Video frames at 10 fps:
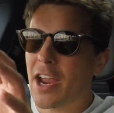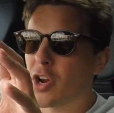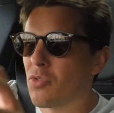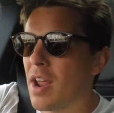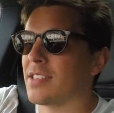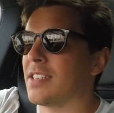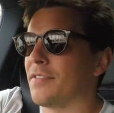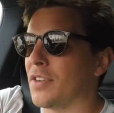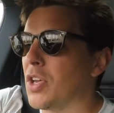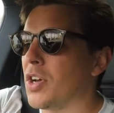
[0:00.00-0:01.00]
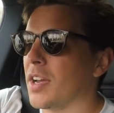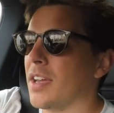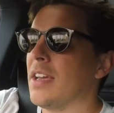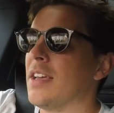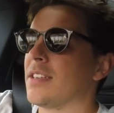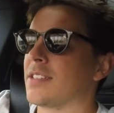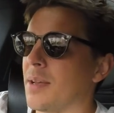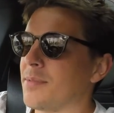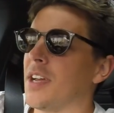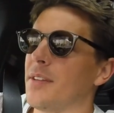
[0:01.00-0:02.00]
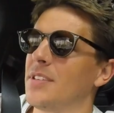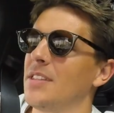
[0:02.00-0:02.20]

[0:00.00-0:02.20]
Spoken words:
aggressive look. Sometimes in